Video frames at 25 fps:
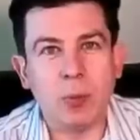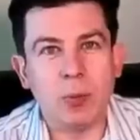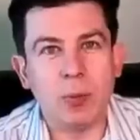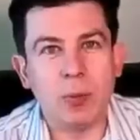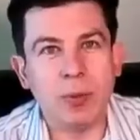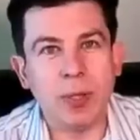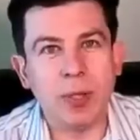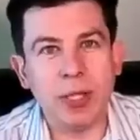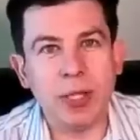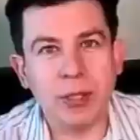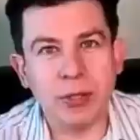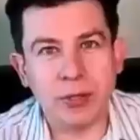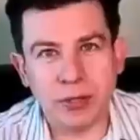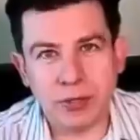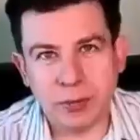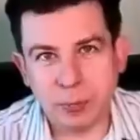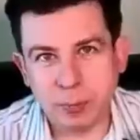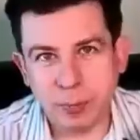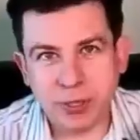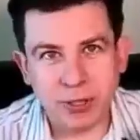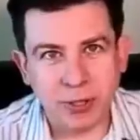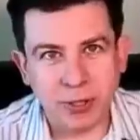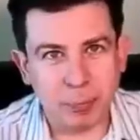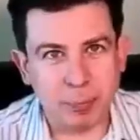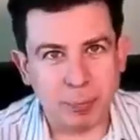ears
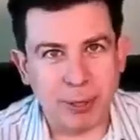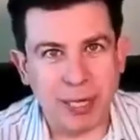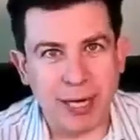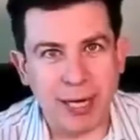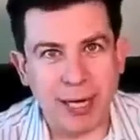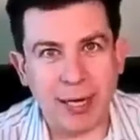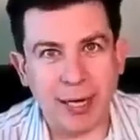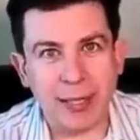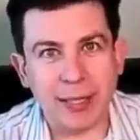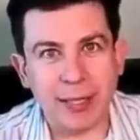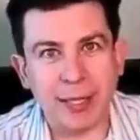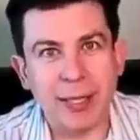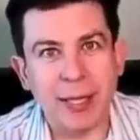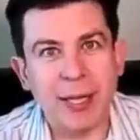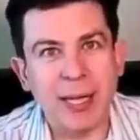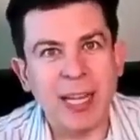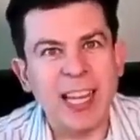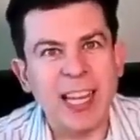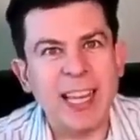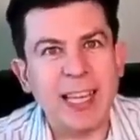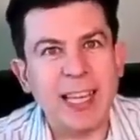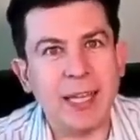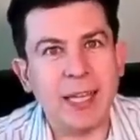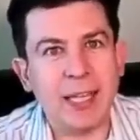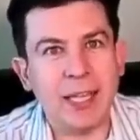peeled back,
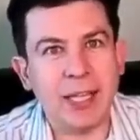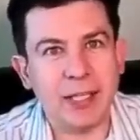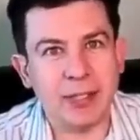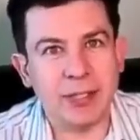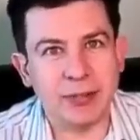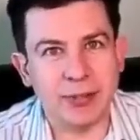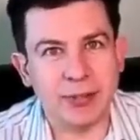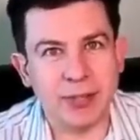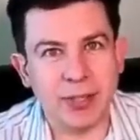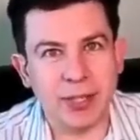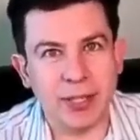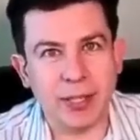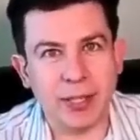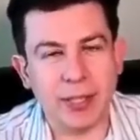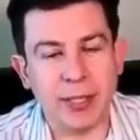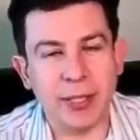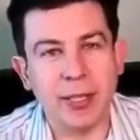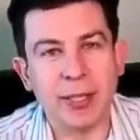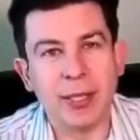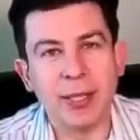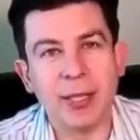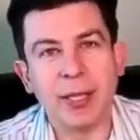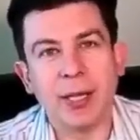hissing.